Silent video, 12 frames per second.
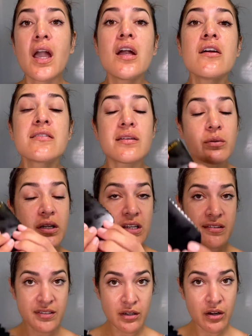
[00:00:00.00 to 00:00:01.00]
So we're going to
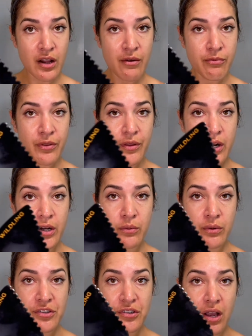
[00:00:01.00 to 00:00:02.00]
start off with our
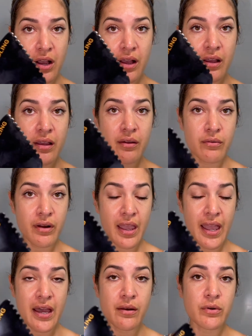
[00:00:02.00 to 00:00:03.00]
gua sha,
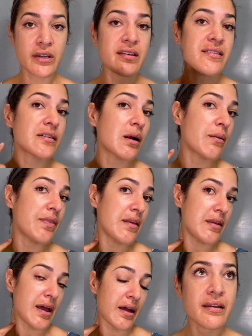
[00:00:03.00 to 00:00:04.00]
and we're going to start with the
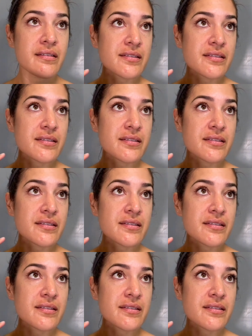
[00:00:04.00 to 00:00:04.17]
neck.